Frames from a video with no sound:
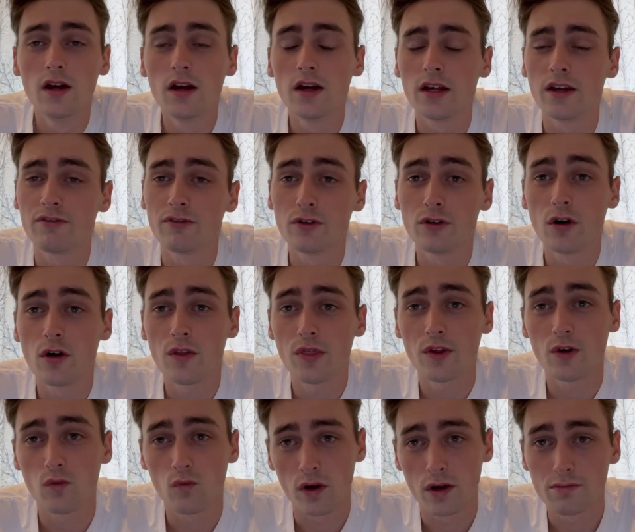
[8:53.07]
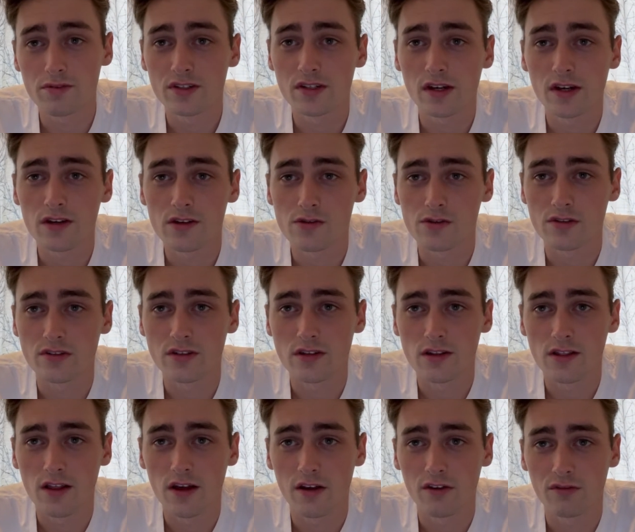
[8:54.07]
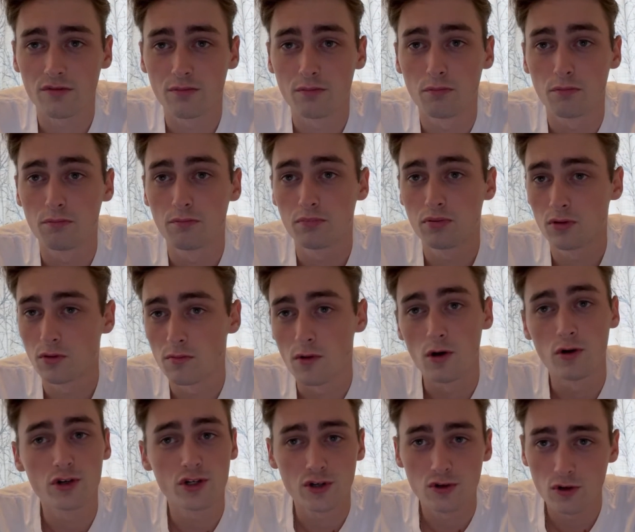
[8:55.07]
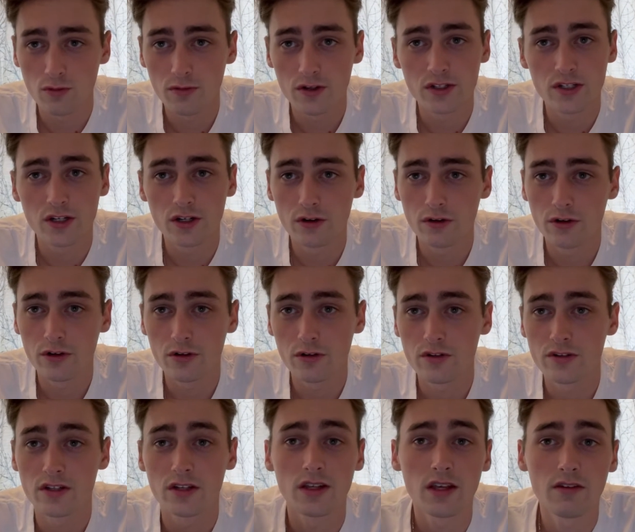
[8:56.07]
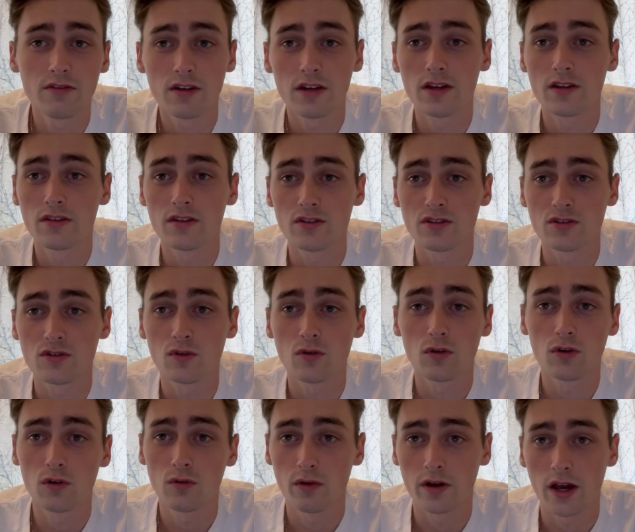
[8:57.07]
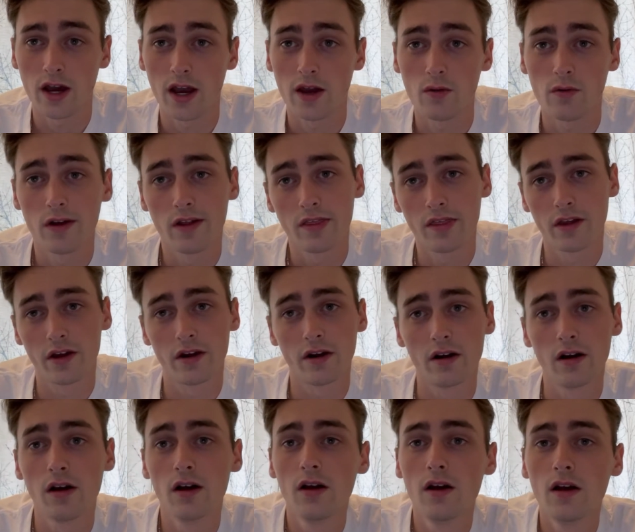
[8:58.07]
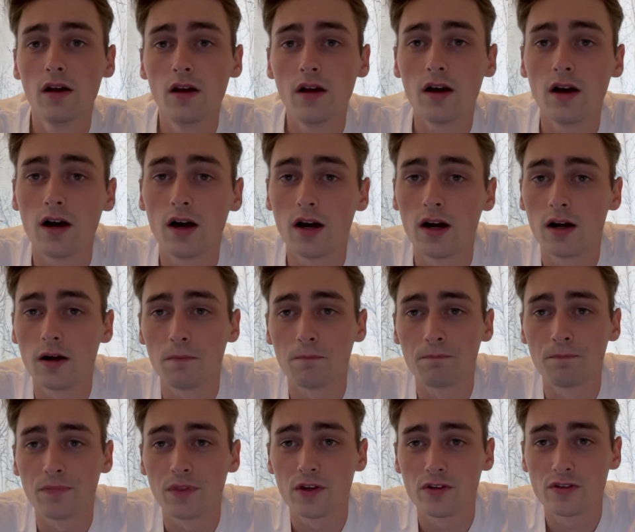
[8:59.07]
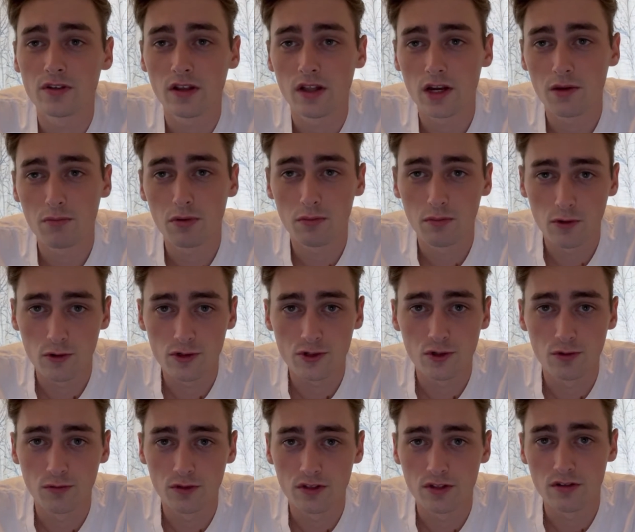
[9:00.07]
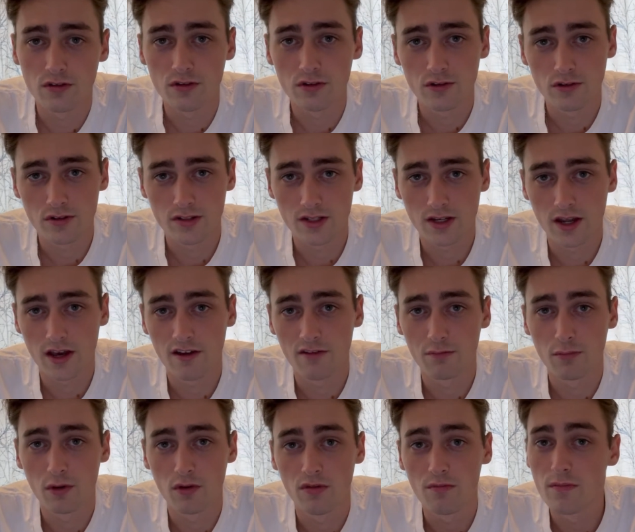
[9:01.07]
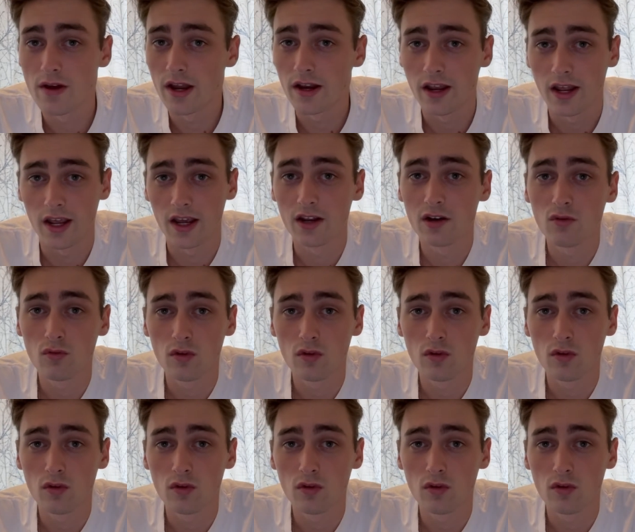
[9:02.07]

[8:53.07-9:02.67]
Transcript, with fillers: If you go on their website, you'll see a lot of promotional materials, and even in the store when I went there, there's a lot of promotional materials that have both men and